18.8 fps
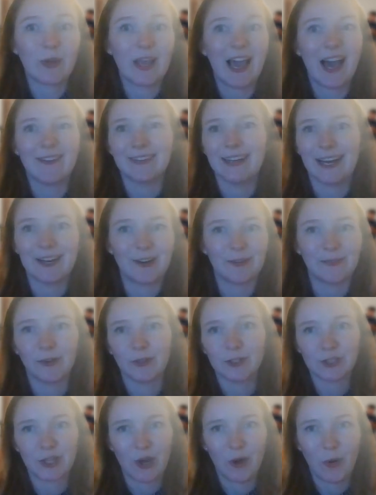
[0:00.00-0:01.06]
We haven't had our
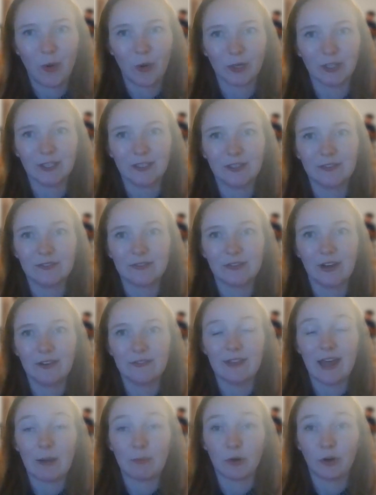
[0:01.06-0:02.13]
first cohort of
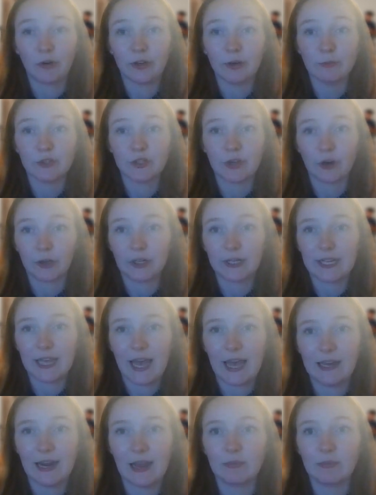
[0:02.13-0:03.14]
that program start yet.